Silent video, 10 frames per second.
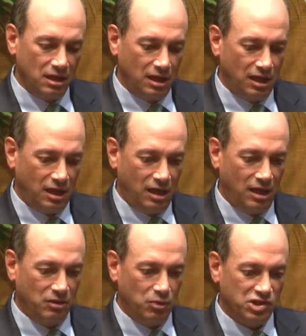
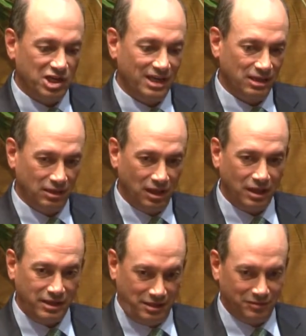was you get a little
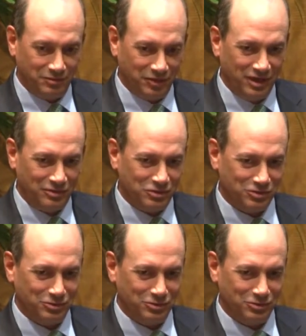lucky, right? Because